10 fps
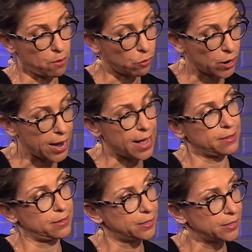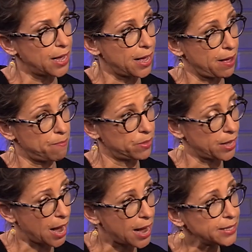or end the,
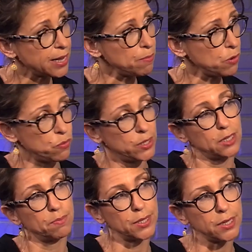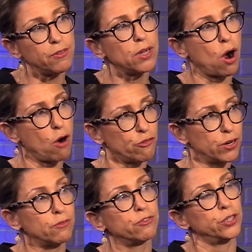the item with a specific
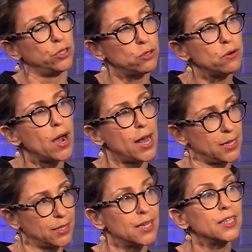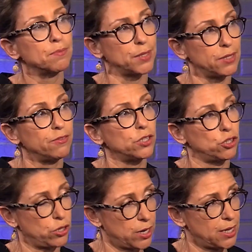offering for you as this specific
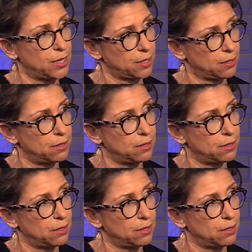journalist.